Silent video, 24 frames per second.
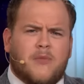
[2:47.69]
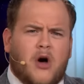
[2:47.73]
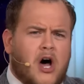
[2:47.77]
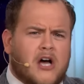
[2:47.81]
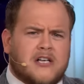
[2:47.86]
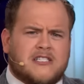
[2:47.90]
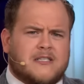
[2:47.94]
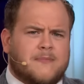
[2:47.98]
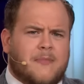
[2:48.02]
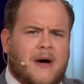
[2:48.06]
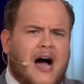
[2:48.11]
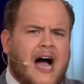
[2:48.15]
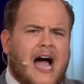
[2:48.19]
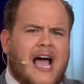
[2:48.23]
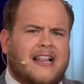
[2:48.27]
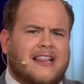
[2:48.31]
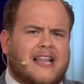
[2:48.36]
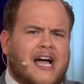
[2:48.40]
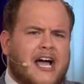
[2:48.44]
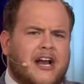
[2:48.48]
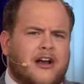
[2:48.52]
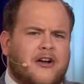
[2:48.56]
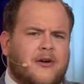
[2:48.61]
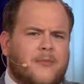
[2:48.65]
awesome
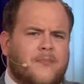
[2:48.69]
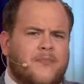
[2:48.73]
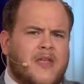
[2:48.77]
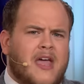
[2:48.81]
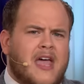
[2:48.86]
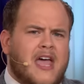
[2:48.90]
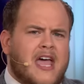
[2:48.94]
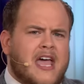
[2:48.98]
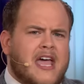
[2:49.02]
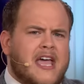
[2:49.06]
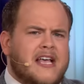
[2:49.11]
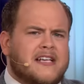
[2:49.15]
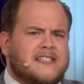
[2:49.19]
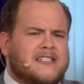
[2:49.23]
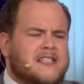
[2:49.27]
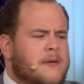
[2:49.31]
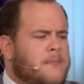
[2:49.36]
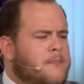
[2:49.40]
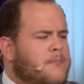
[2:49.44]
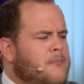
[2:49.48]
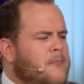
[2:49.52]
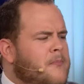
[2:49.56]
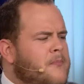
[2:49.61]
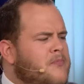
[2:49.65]
highlighter is the
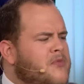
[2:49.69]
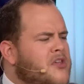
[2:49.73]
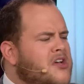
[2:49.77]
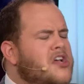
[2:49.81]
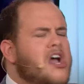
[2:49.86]
the